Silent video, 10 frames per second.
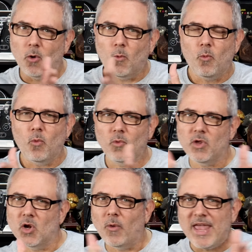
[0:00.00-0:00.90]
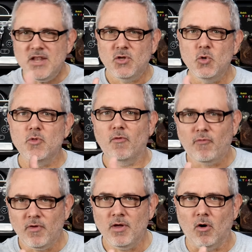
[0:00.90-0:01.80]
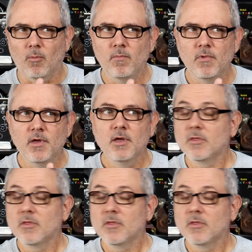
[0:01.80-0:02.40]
uh, you know, into the film,